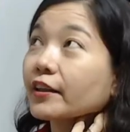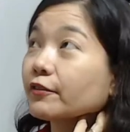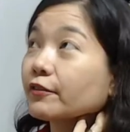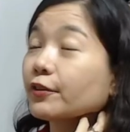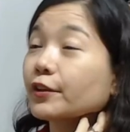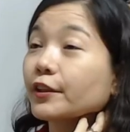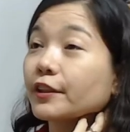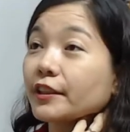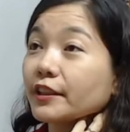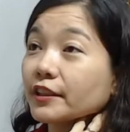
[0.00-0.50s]

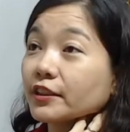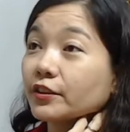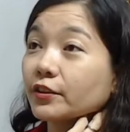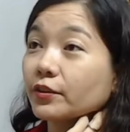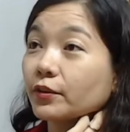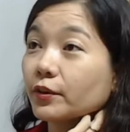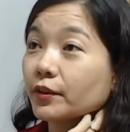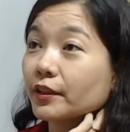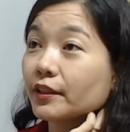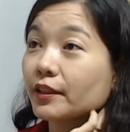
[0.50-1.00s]
Vertis
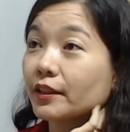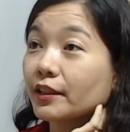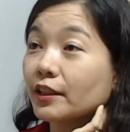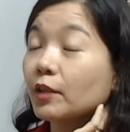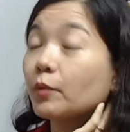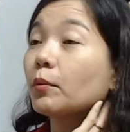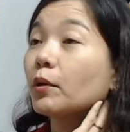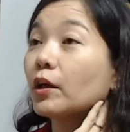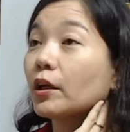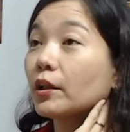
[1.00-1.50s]
North at
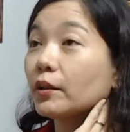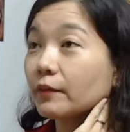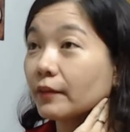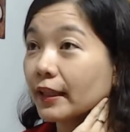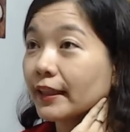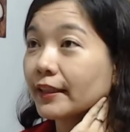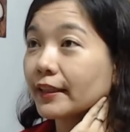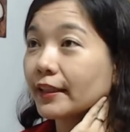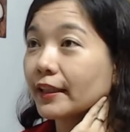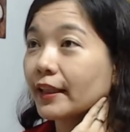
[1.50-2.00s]
the mall
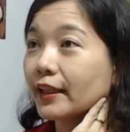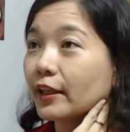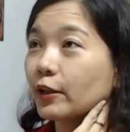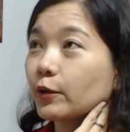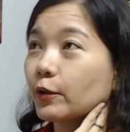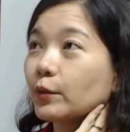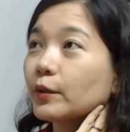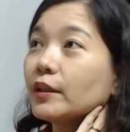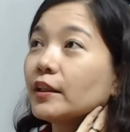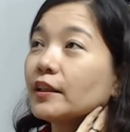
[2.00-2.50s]
right
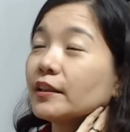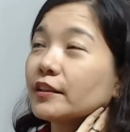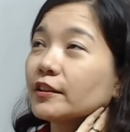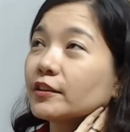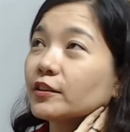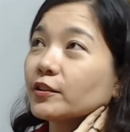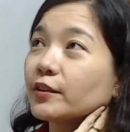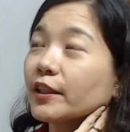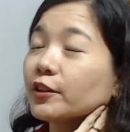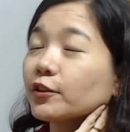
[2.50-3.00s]
now. Mm-hmm.
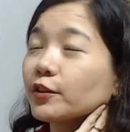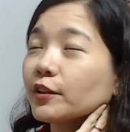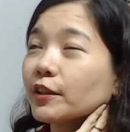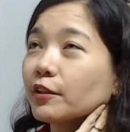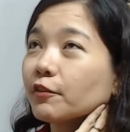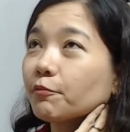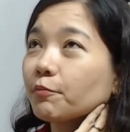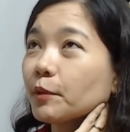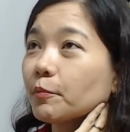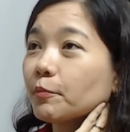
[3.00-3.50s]
They're trying to
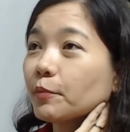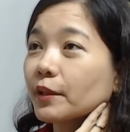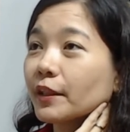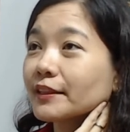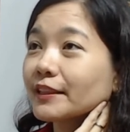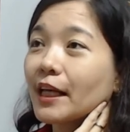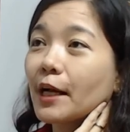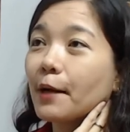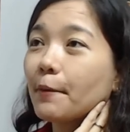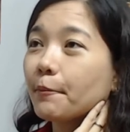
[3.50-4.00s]
give people a
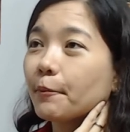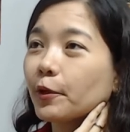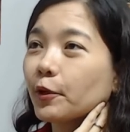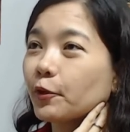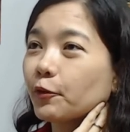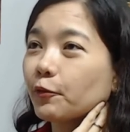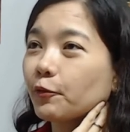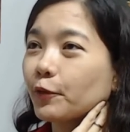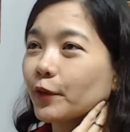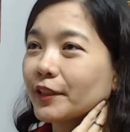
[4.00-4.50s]
sample
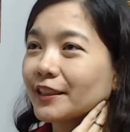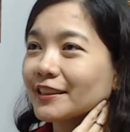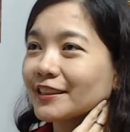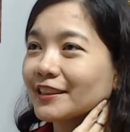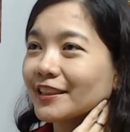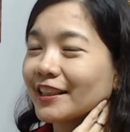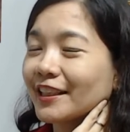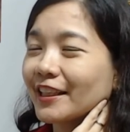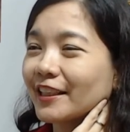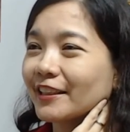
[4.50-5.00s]
of what
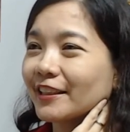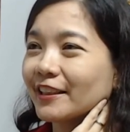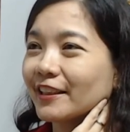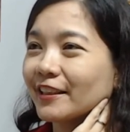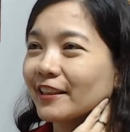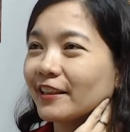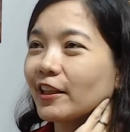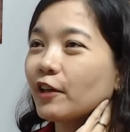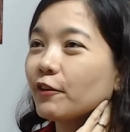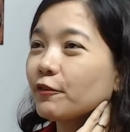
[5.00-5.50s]
it's like
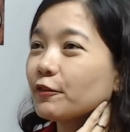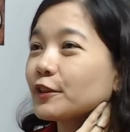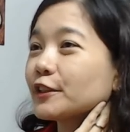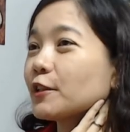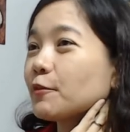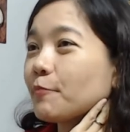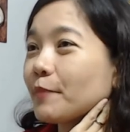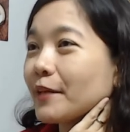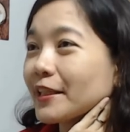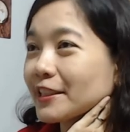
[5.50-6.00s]
na love is
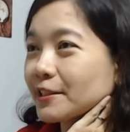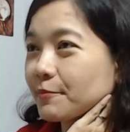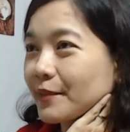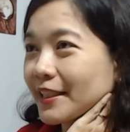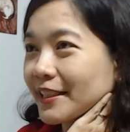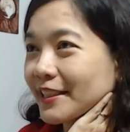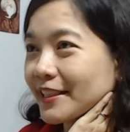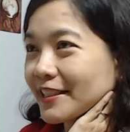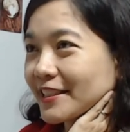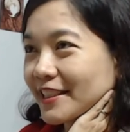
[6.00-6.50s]
the best
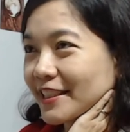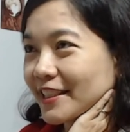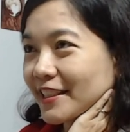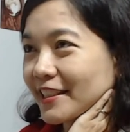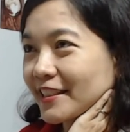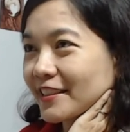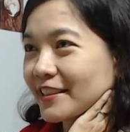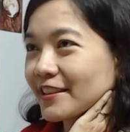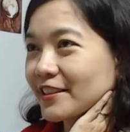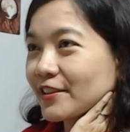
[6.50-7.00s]

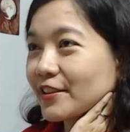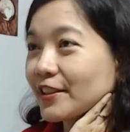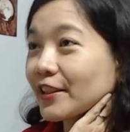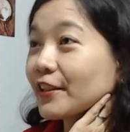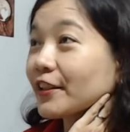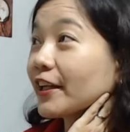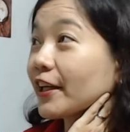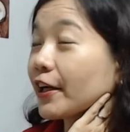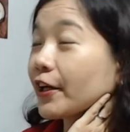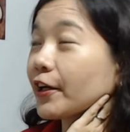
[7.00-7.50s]
medicine. So mm-hmm.
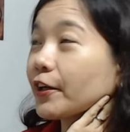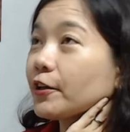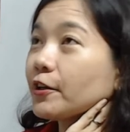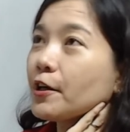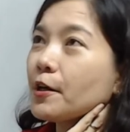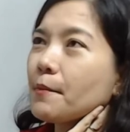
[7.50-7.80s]
they're there.